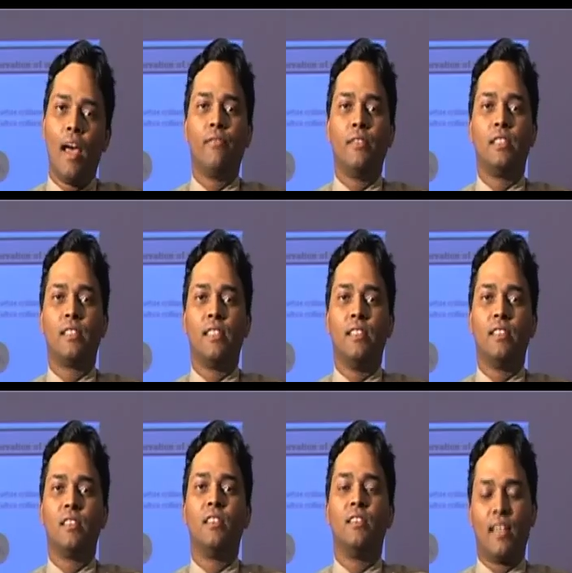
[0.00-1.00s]
have
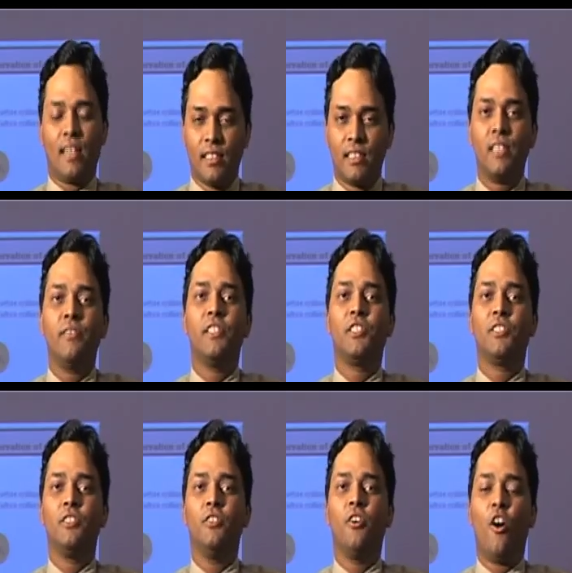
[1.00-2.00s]
discussed the
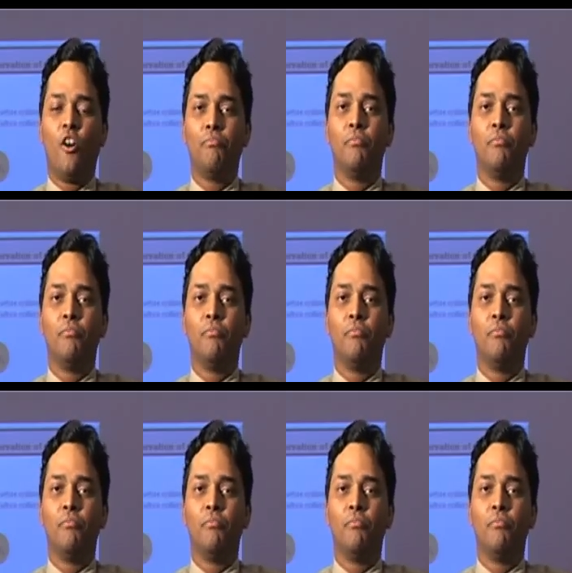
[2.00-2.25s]
conservation of